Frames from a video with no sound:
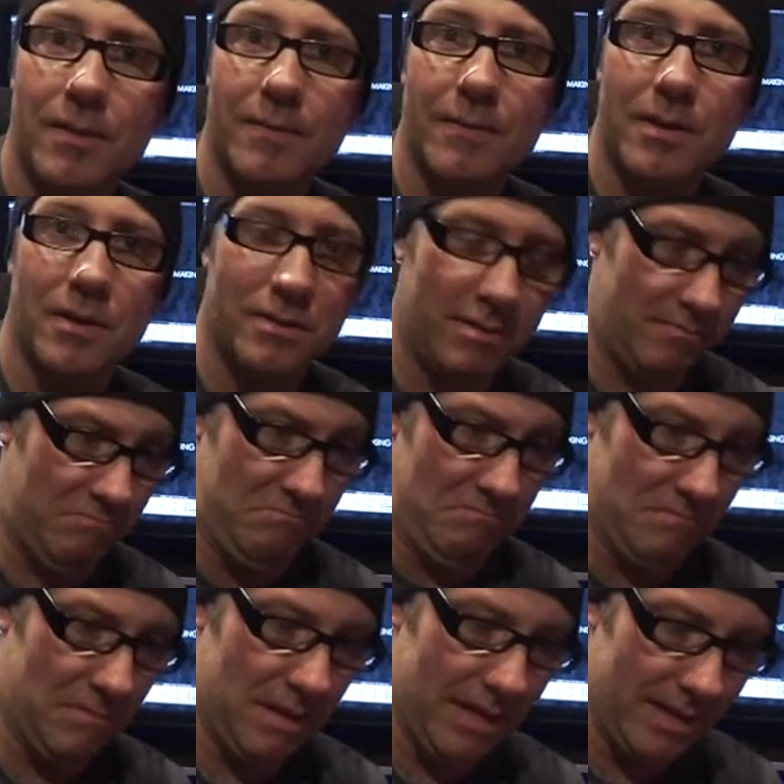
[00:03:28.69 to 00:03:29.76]
It feels
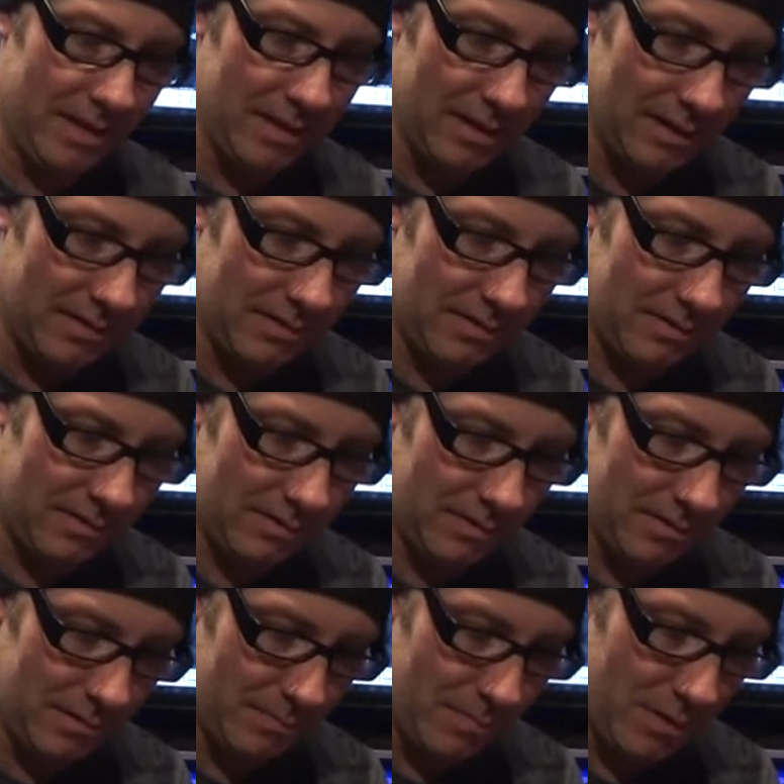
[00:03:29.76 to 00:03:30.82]
like it's,
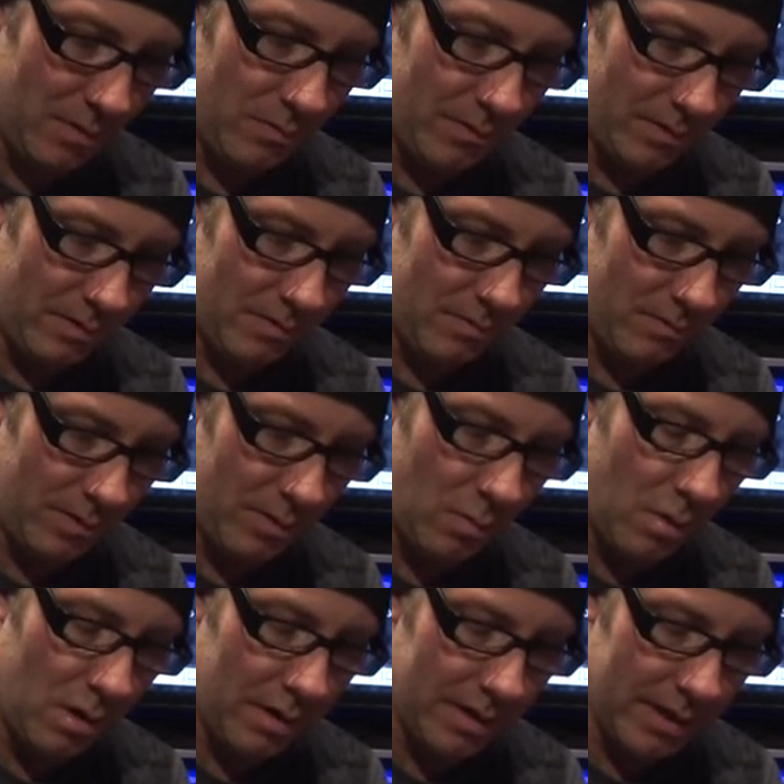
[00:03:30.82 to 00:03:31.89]
it's built with, with
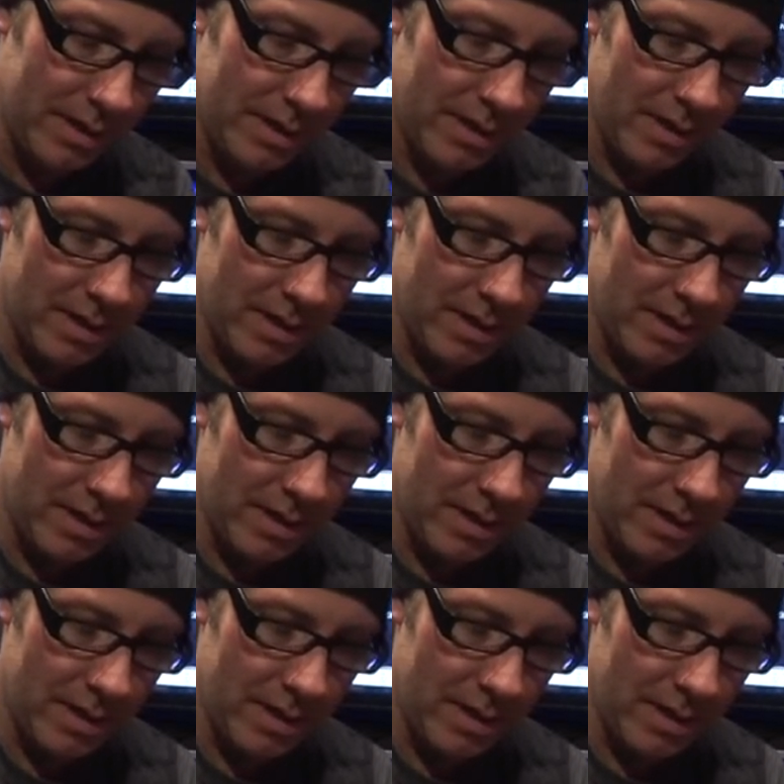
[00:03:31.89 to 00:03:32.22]
quality.